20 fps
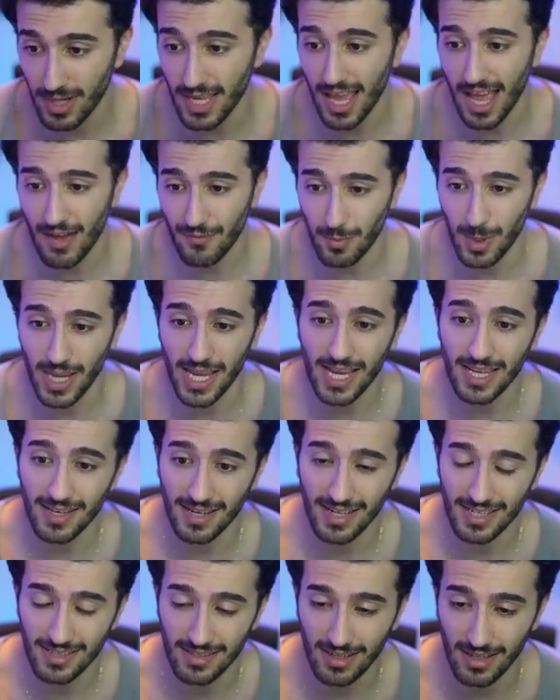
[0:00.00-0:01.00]
we have
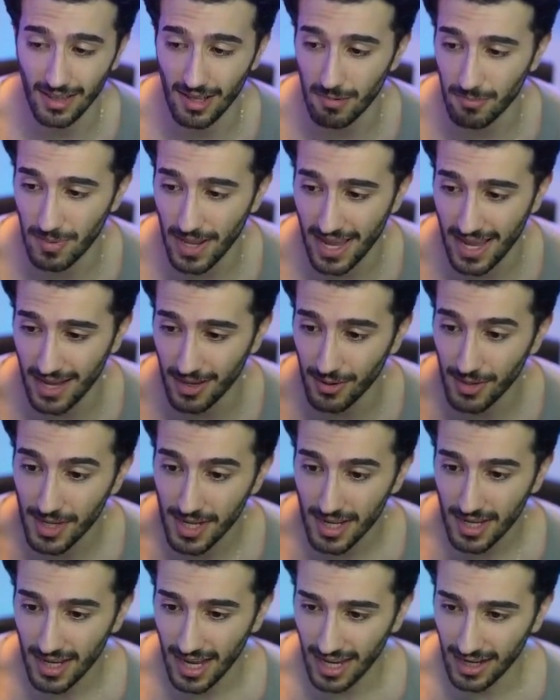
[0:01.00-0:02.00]
Maida in the club now,
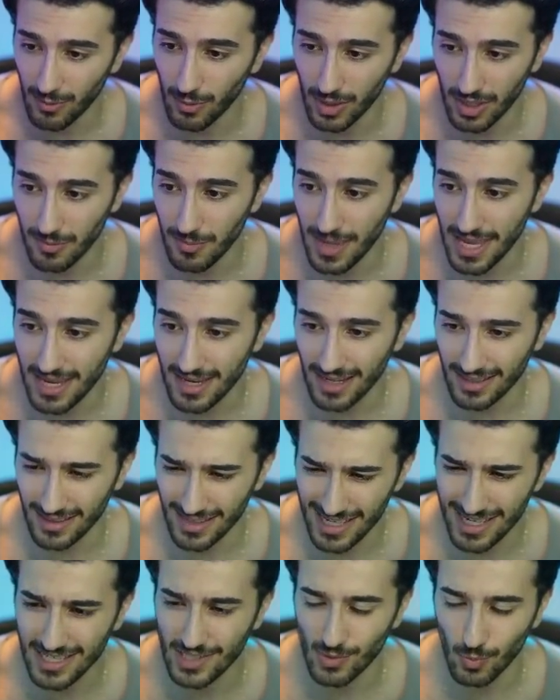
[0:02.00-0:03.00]
and I want to make
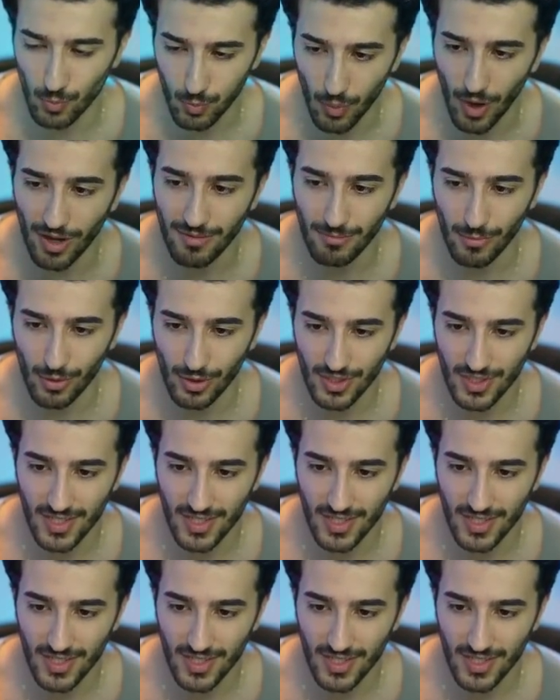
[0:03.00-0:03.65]
at least one more